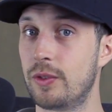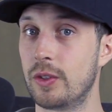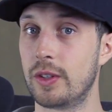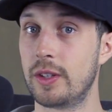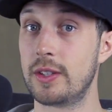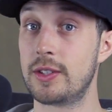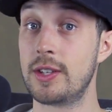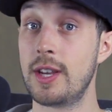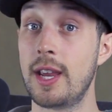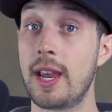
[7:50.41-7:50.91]
for
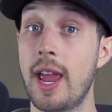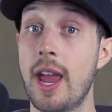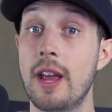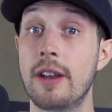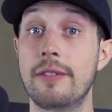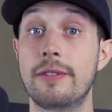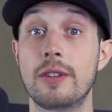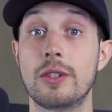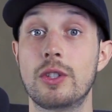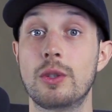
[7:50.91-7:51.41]
listening
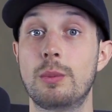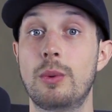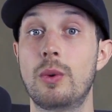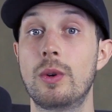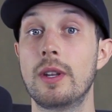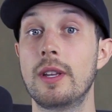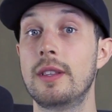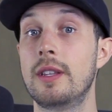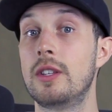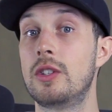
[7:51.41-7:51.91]
and for
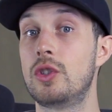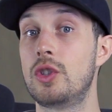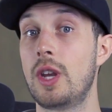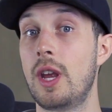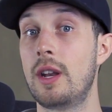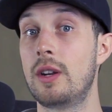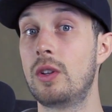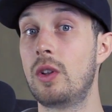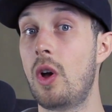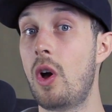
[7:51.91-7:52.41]
supporting this
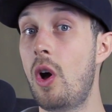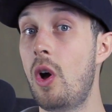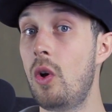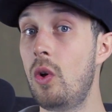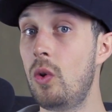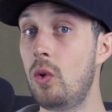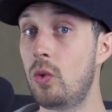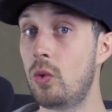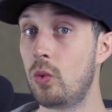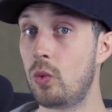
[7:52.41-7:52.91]
channel
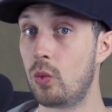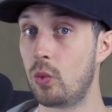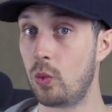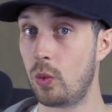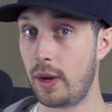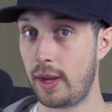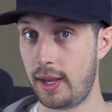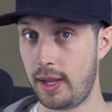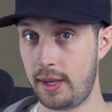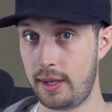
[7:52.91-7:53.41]

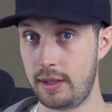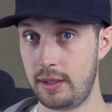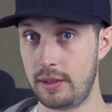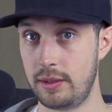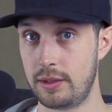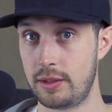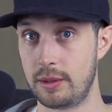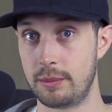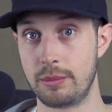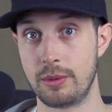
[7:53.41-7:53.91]
always.